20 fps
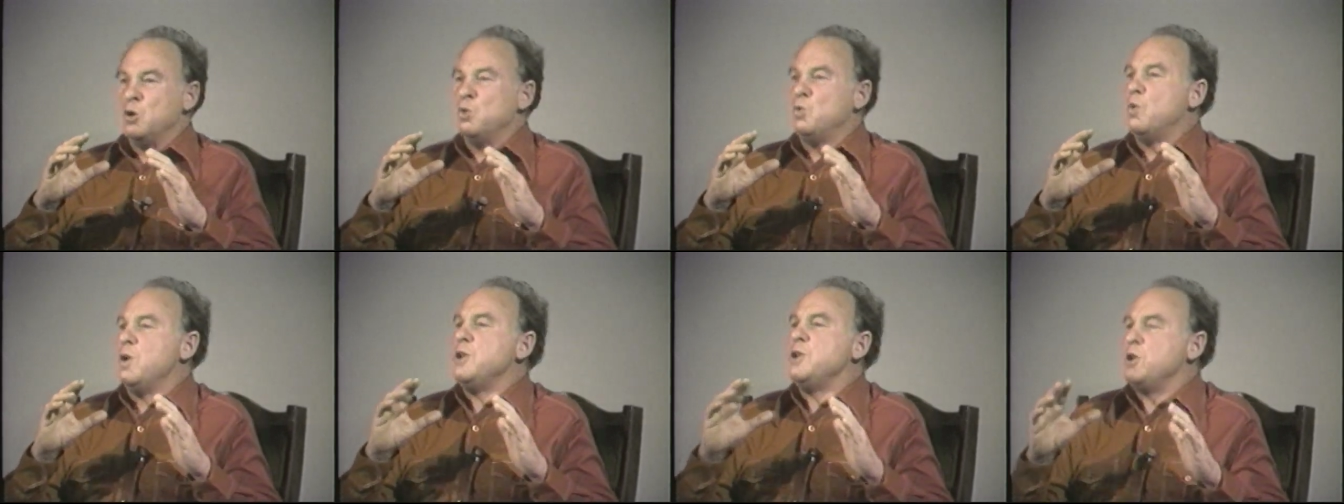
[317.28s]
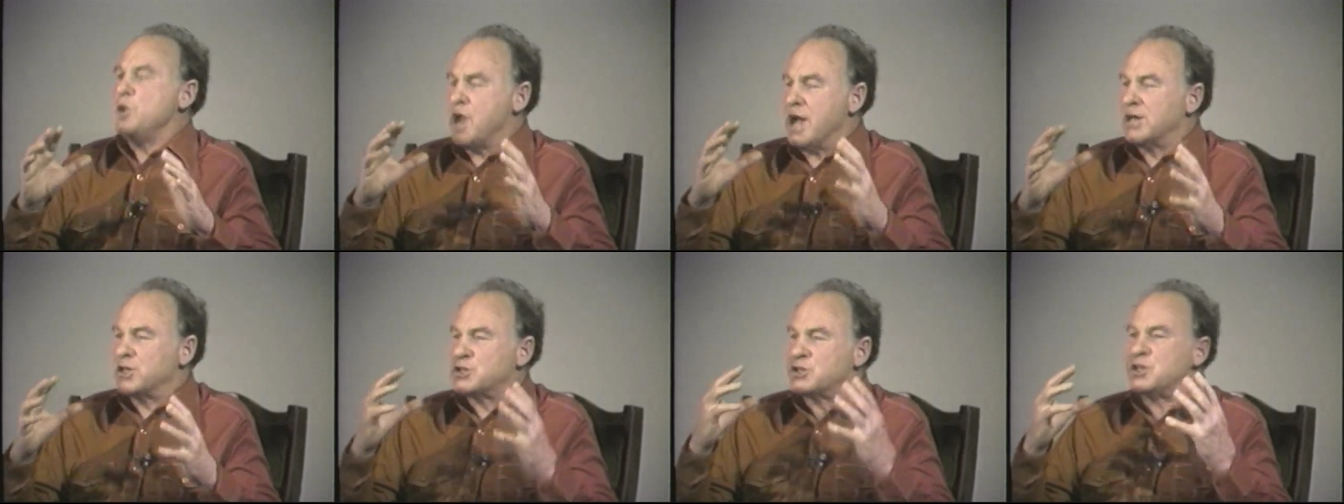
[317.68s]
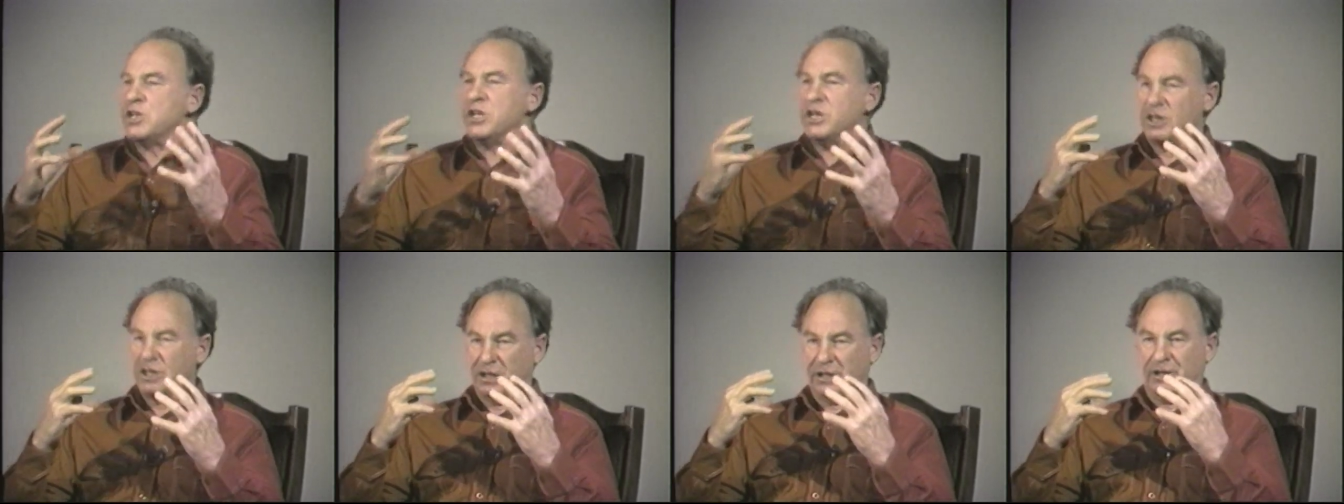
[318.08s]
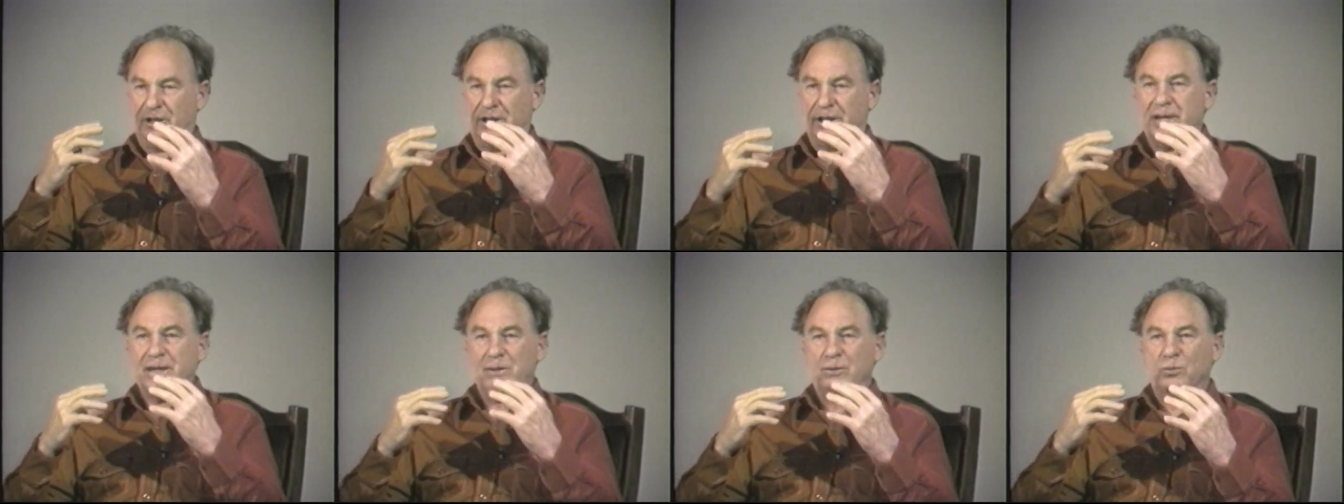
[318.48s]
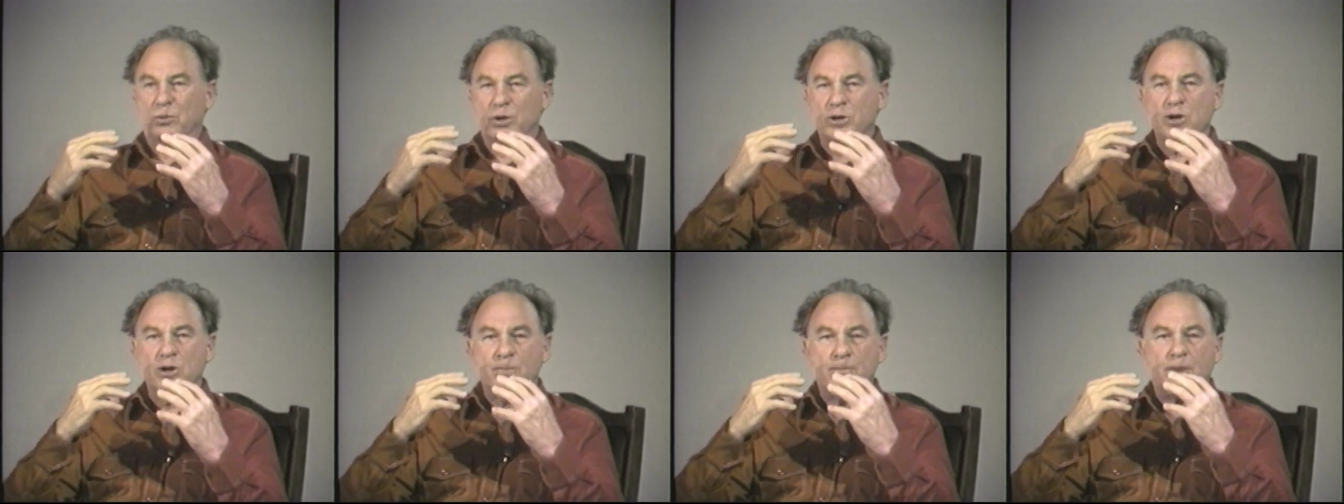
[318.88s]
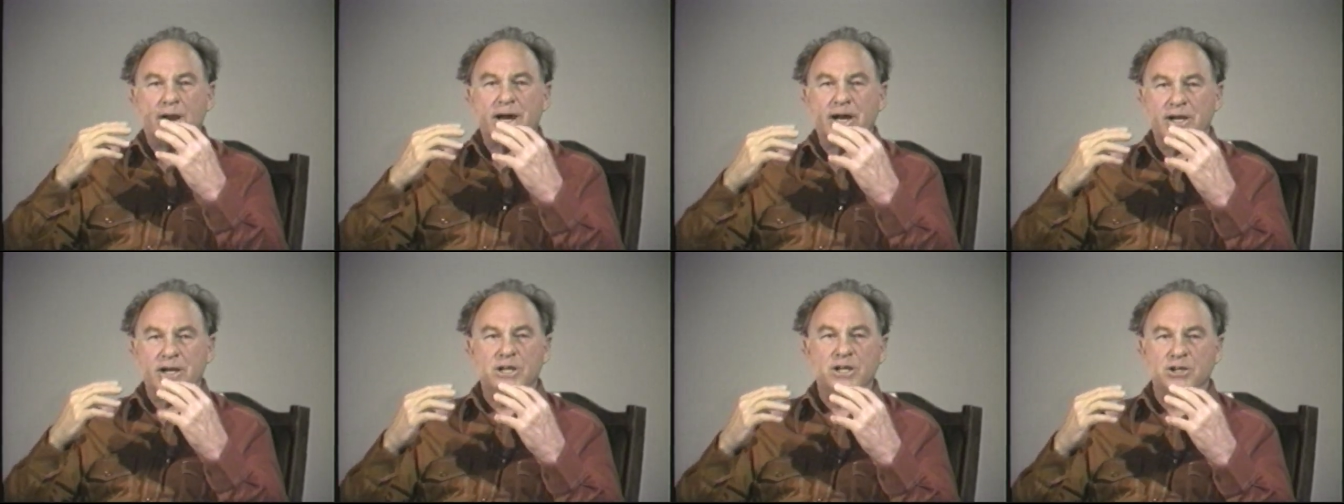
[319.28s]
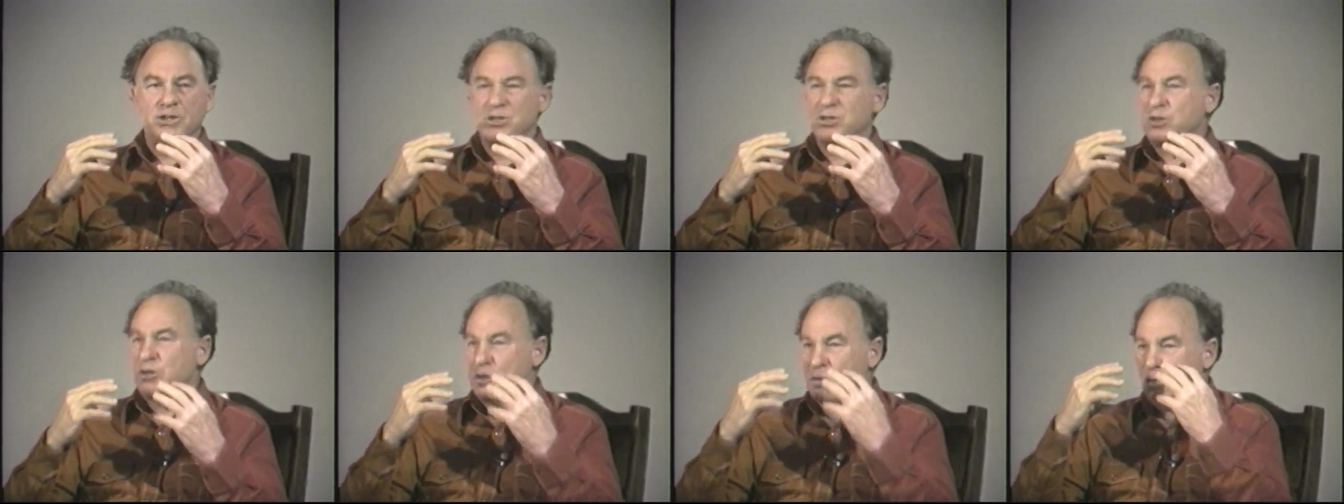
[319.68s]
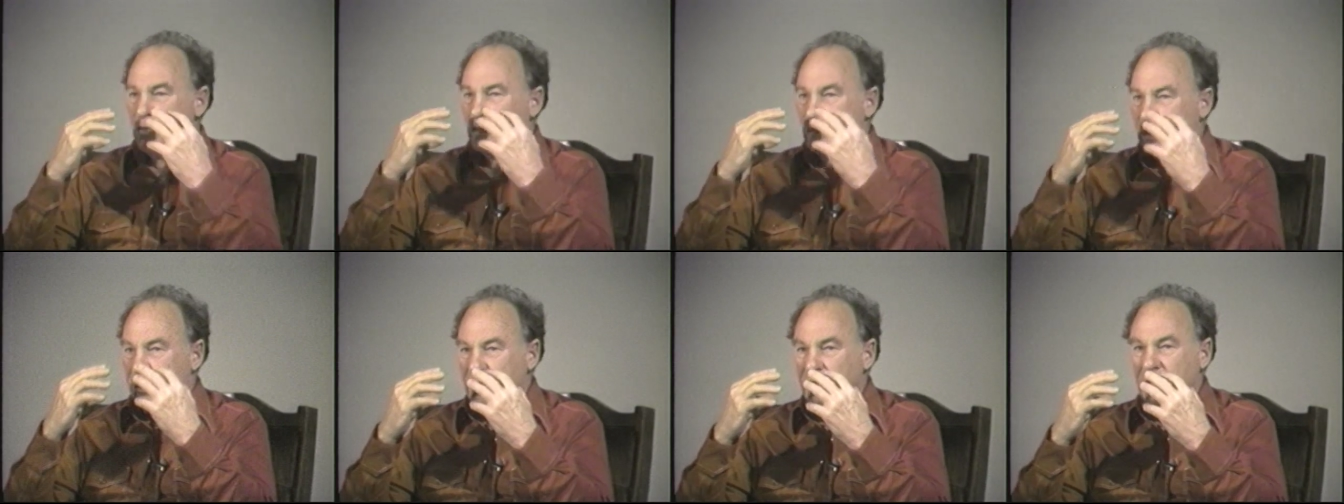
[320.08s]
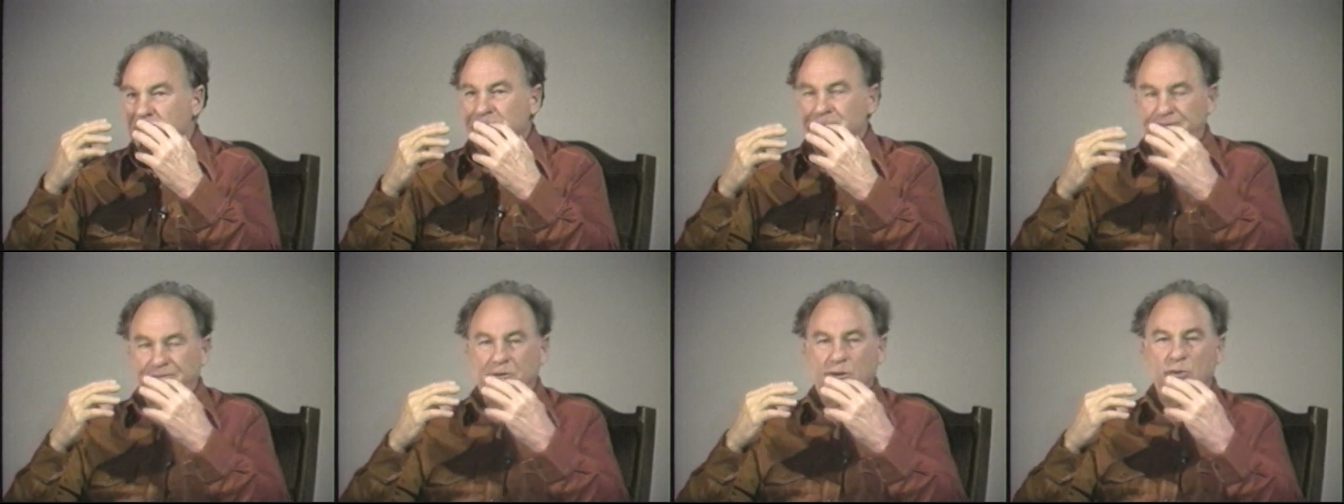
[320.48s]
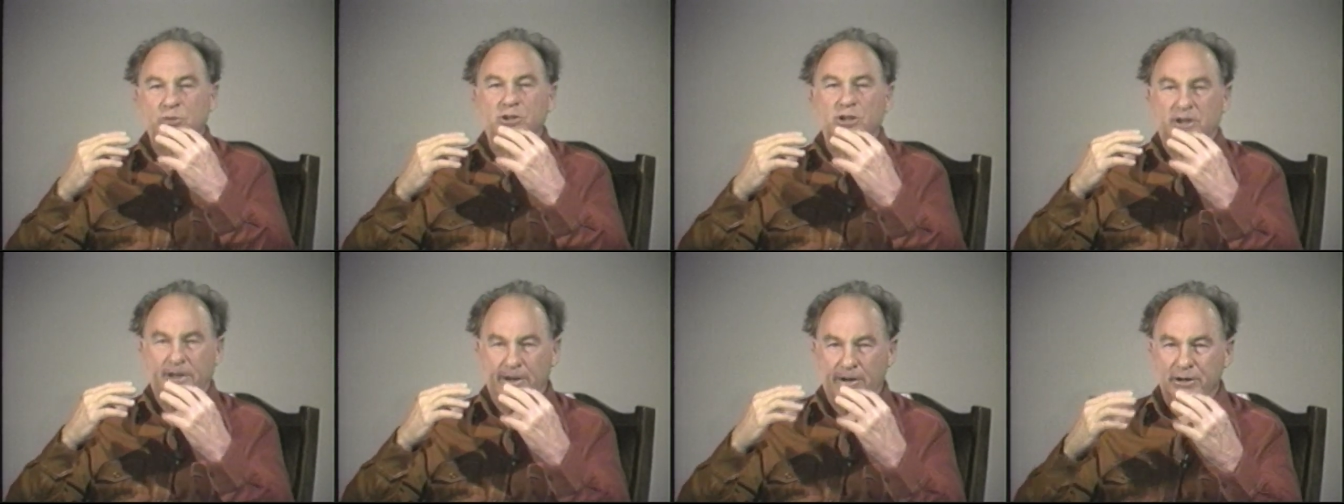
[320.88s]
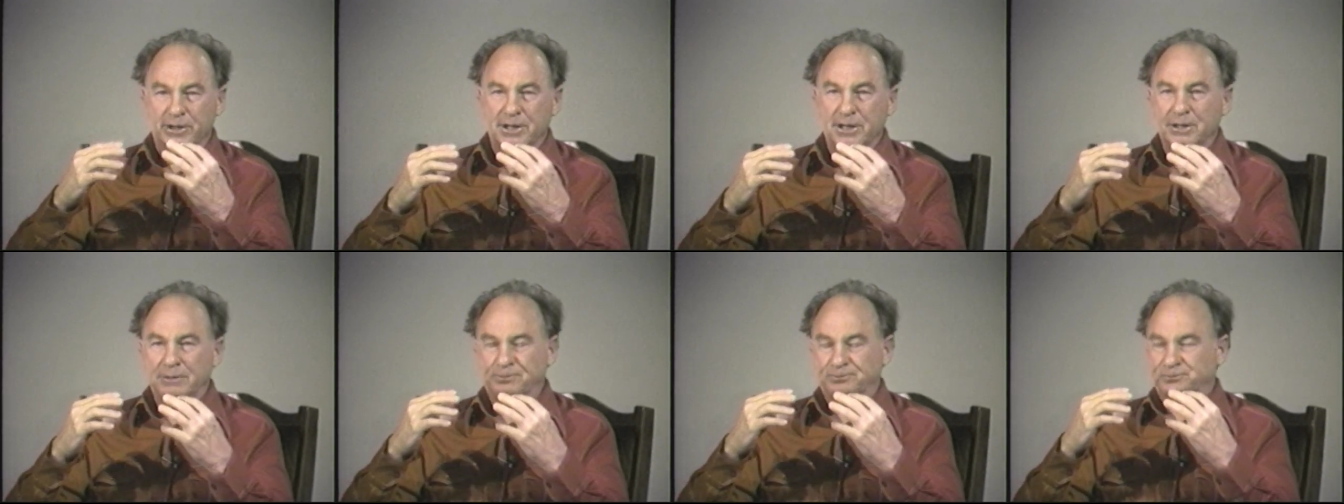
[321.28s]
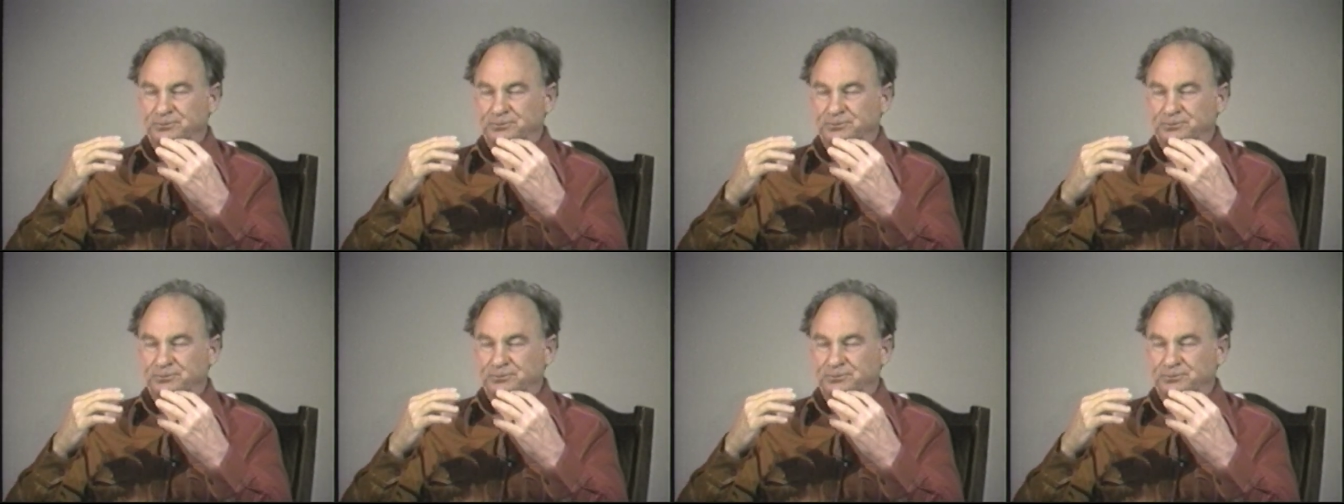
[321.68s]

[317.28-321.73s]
When you're not seen clearly, when your mind isn't working with clarity,